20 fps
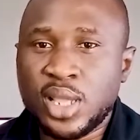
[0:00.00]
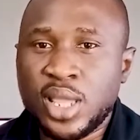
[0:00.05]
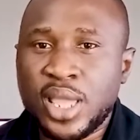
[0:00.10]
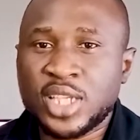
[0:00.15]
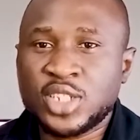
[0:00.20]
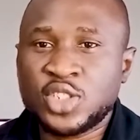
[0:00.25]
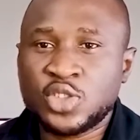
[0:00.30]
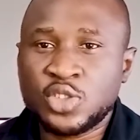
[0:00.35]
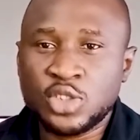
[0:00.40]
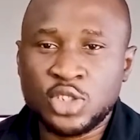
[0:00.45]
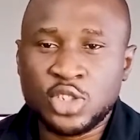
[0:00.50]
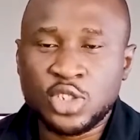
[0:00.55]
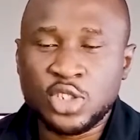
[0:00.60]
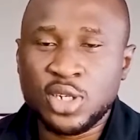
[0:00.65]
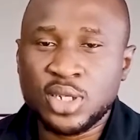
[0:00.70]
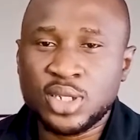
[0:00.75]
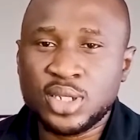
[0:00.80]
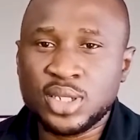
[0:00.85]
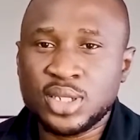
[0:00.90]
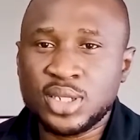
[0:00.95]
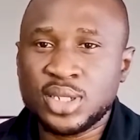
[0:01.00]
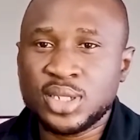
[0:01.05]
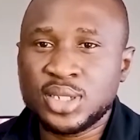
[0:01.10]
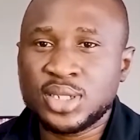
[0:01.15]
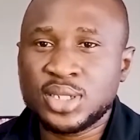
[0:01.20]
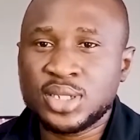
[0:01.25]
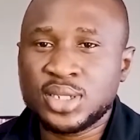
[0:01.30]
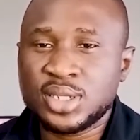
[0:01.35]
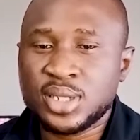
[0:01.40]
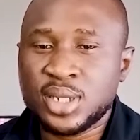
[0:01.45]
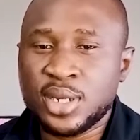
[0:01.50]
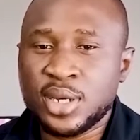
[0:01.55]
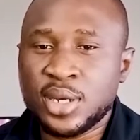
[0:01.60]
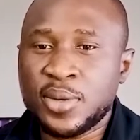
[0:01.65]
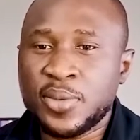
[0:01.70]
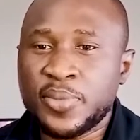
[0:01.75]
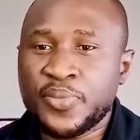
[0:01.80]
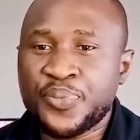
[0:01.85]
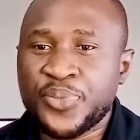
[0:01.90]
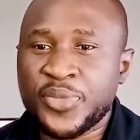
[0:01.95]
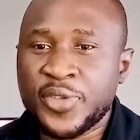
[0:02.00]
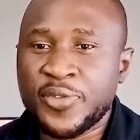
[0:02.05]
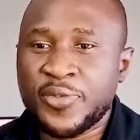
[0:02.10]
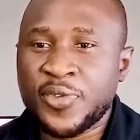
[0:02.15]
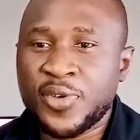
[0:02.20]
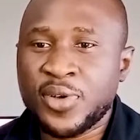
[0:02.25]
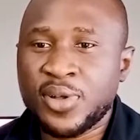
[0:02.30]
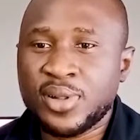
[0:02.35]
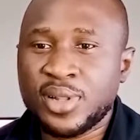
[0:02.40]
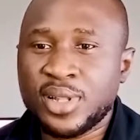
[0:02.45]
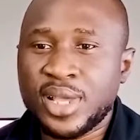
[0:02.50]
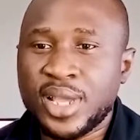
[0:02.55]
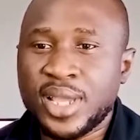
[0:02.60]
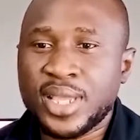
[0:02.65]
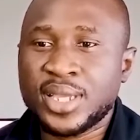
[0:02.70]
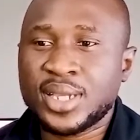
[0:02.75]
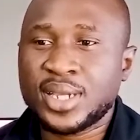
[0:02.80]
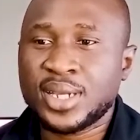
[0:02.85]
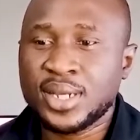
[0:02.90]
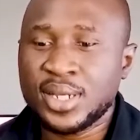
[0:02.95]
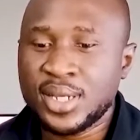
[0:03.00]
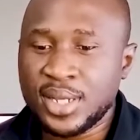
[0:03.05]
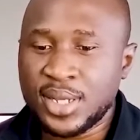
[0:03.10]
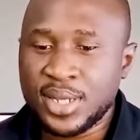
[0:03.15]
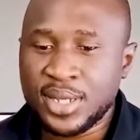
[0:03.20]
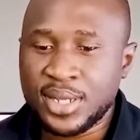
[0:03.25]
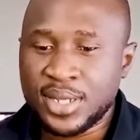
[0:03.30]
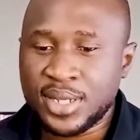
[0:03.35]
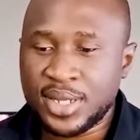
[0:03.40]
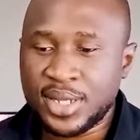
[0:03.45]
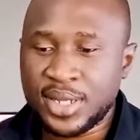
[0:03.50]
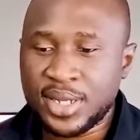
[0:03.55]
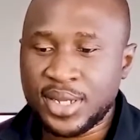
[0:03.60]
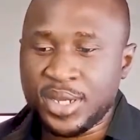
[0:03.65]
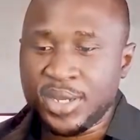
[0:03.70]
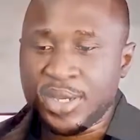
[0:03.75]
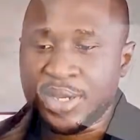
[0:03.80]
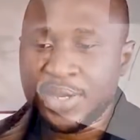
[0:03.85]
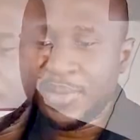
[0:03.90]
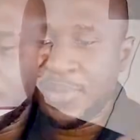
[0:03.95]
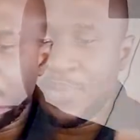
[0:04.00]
extra judges. It felt like the